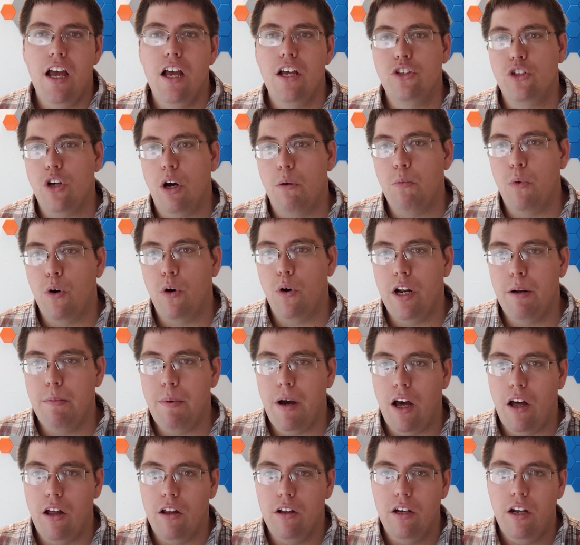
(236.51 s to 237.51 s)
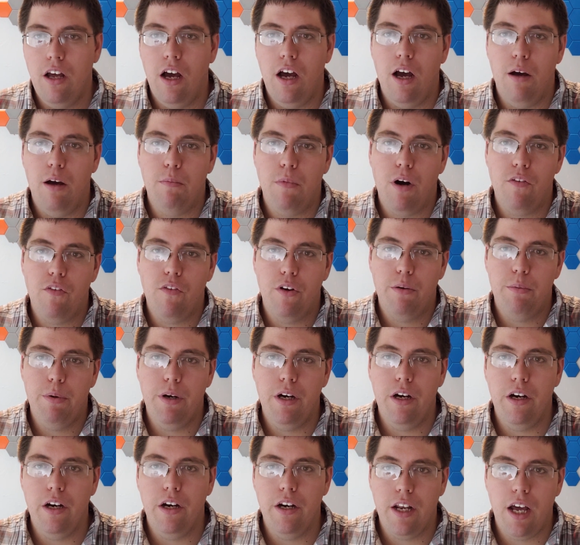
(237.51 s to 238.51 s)
So I'm worried about over a
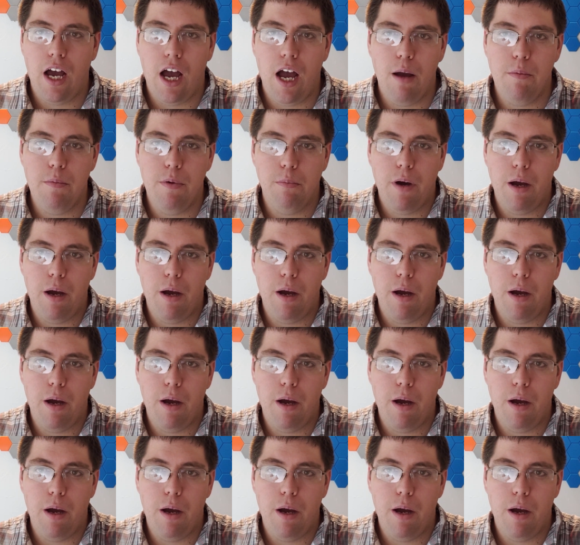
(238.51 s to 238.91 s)
period of time,